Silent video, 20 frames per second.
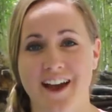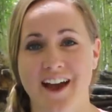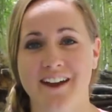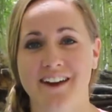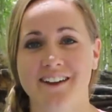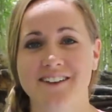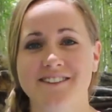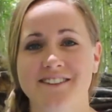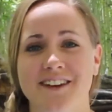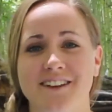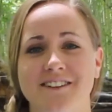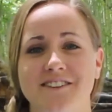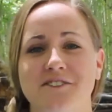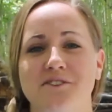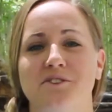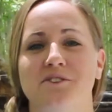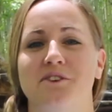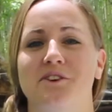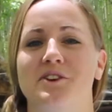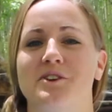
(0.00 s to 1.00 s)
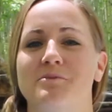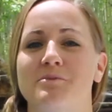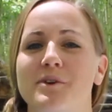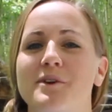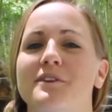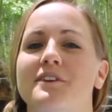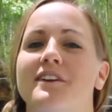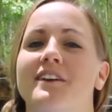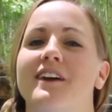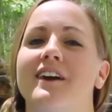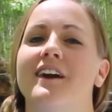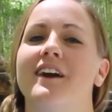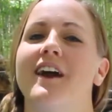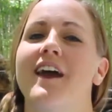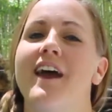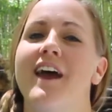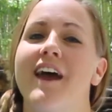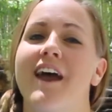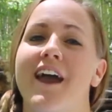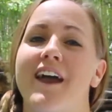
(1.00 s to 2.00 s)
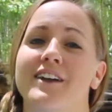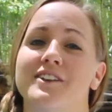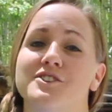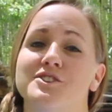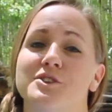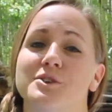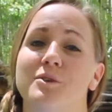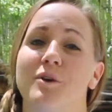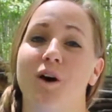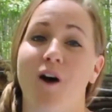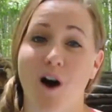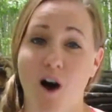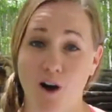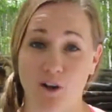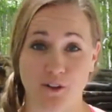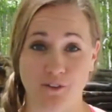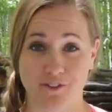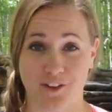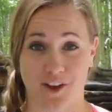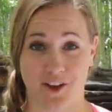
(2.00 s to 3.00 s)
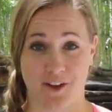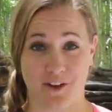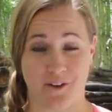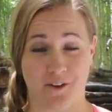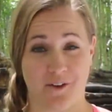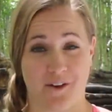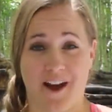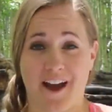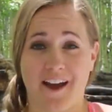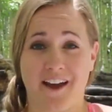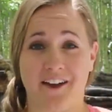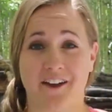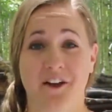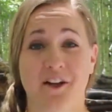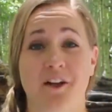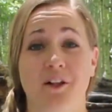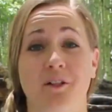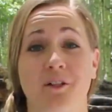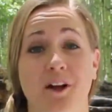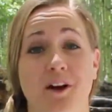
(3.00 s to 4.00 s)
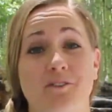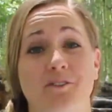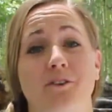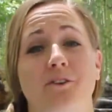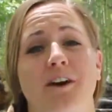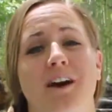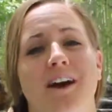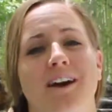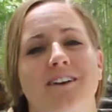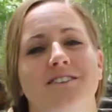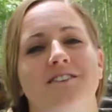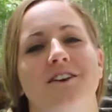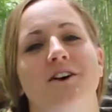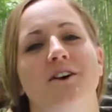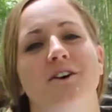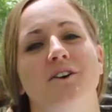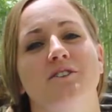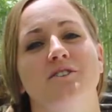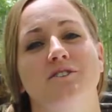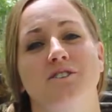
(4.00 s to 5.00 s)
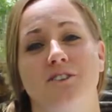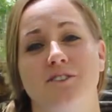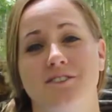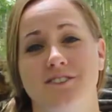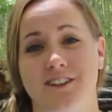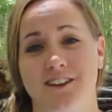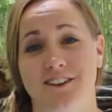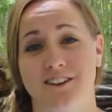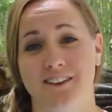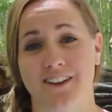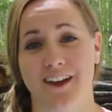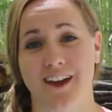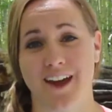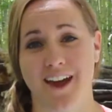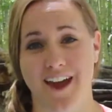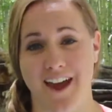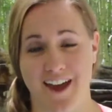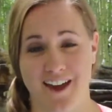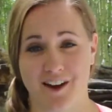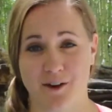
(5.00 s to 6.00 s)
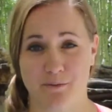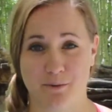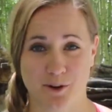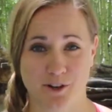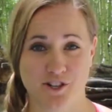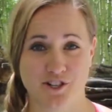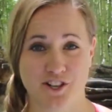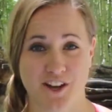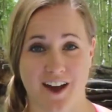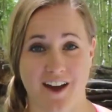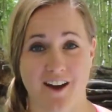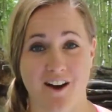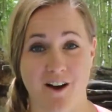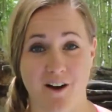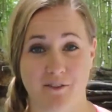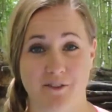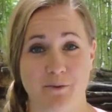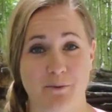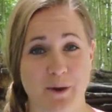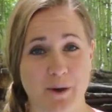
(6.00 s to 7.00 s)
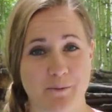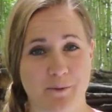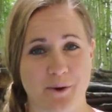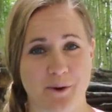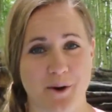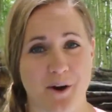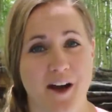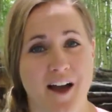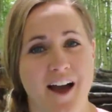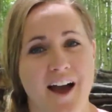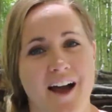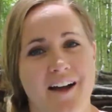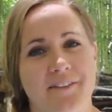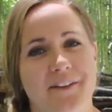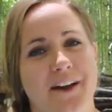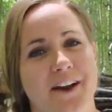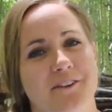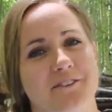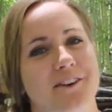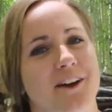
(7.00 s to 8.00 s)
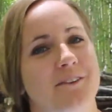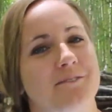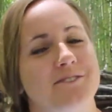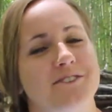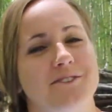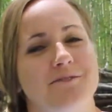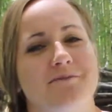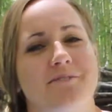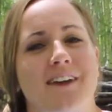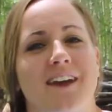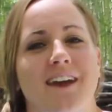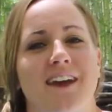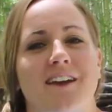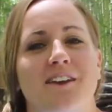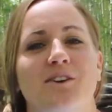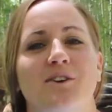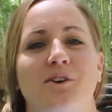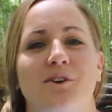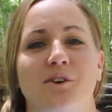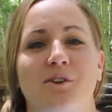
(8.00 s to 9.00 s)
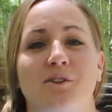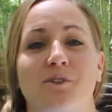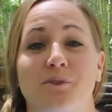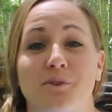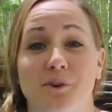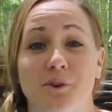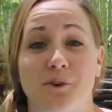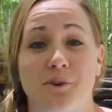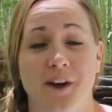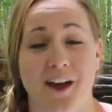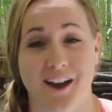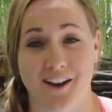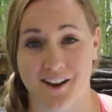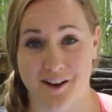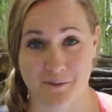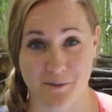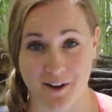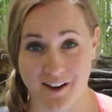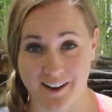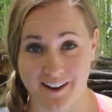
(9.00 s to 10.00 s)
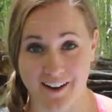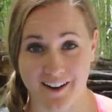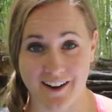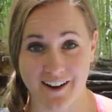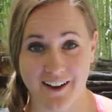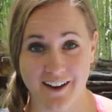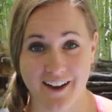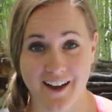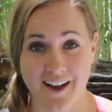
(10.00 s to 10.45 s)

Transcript: It extends to the community and to all of you. I love you guys so dearly and appreciate all of the people that I've come to meet through Harry Potter.